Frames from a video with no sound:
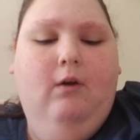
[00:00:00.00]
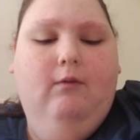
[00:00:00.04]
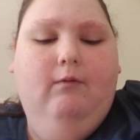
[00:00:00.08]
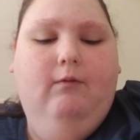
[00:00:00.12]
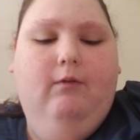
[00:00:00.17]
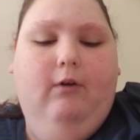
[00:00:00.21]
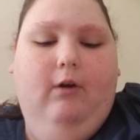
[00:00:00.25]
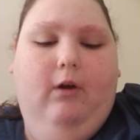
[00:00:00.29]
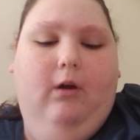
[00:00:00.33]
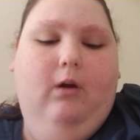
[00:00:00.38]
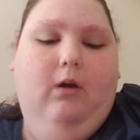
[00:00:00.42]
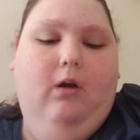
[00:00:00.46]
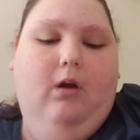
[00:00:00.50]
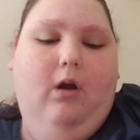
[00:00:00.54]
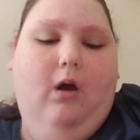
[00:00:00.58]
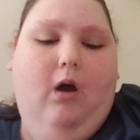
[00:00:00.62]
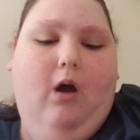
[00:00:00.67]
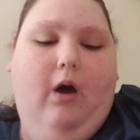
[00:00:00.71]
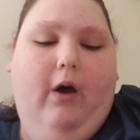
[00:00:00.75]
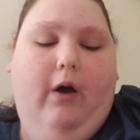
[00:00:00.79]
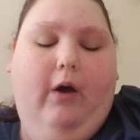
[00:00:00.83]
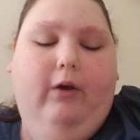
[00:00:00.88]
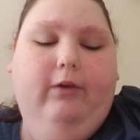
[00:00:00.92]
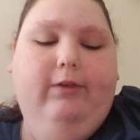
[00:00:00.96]
for
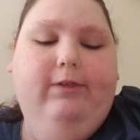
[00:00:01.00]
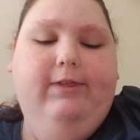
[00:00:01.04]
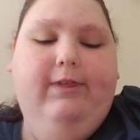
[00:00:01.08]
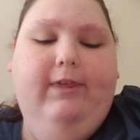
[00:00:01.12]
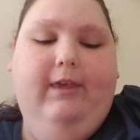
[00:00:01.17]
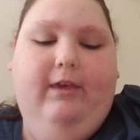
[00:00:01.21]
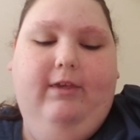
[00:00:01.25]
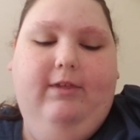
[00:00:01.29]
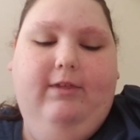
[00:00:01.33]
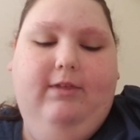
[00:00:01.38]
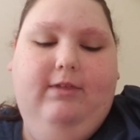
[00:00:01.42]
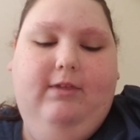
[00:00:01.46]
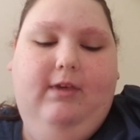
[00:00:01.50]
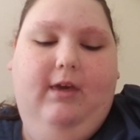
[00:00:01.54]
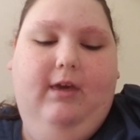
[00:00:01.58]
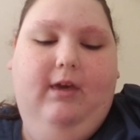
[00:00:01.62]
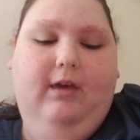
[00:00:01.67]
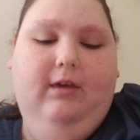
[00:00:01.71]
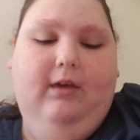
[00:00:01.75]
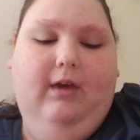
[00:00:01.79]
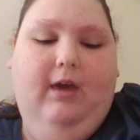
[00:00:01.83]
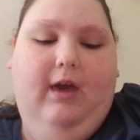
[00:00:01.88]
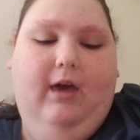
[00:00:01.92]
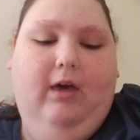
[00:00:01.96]
all 60
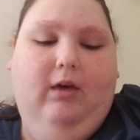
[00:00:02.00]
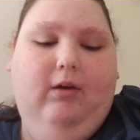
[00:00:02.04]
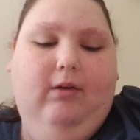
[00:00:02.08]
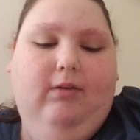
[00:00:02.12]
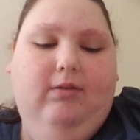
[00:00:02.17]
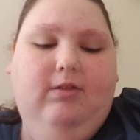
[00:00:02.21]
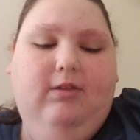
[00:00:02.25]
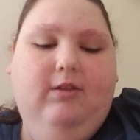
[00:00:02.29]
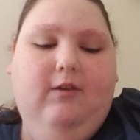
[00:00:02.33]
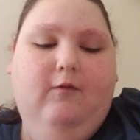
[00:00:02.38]
gallons